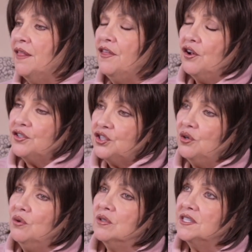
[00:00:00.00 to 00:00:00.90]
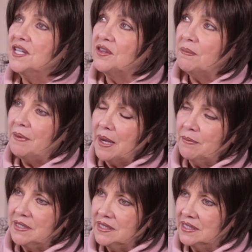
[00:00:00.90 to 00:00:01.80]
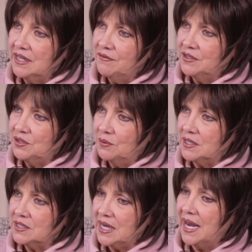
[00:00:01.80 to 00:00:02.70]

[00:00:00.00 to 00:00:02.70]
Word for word: There are tools that the Bible has given to us,